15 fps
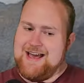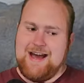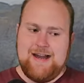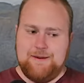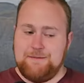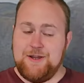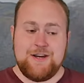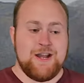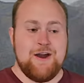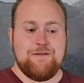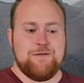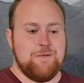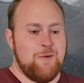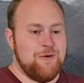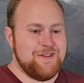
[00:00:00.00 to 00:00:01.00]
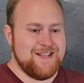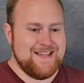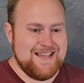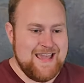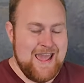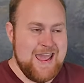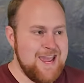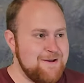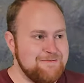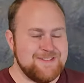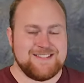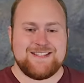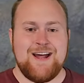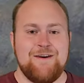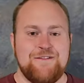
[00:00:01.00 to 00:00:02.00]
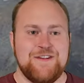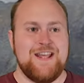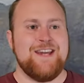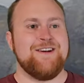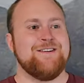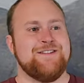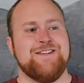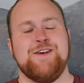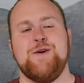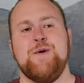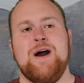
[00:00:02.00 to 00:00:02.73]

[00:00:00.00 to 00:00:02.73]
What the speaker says: I'm gonna cover more of the game stuff later too.